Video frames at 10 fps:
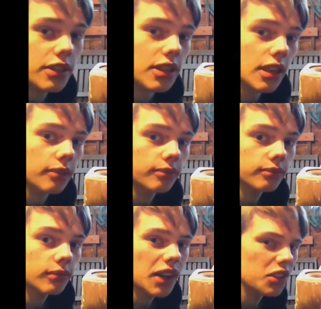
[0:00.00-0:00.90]
Same
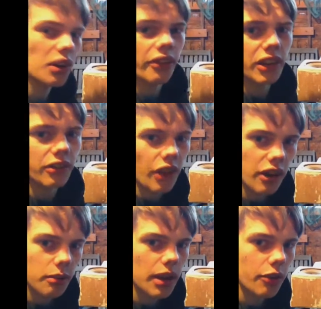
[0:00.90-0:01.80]
with this thing.
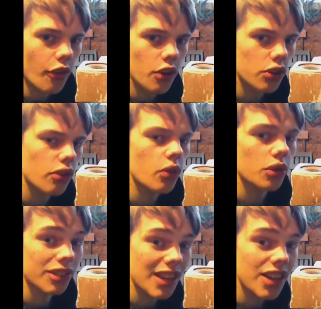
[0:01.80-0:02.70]
I don't have very
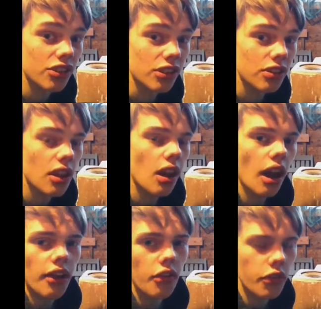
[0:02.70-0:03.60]
many photos of all the
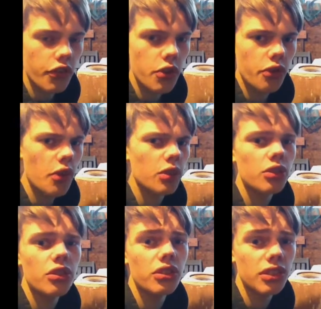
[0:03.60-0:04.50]
stages. I have
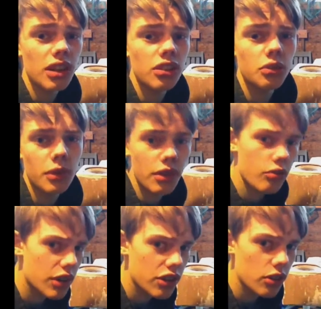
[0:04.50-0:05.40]
a few photos of the
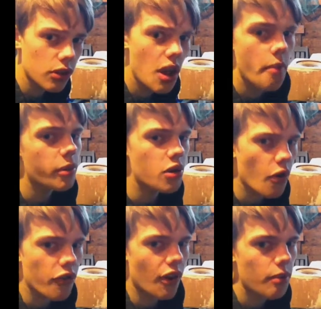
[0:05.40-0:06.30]
stages with the
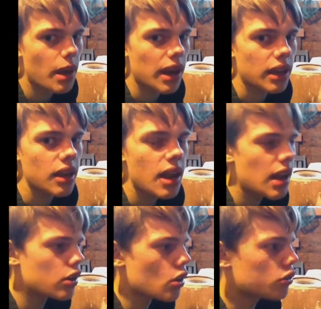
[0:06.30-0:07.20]
original, but not
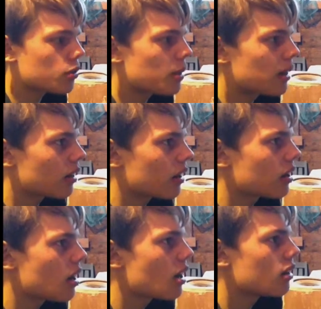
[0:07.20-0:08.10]
very many. It
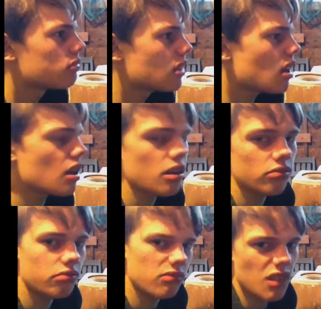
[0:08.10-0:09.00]
goes to being like,
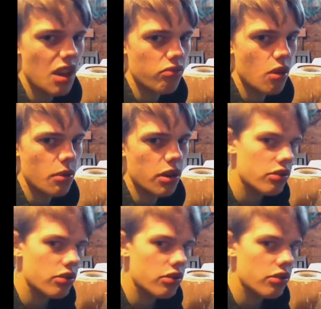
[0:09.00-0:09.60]
yeah,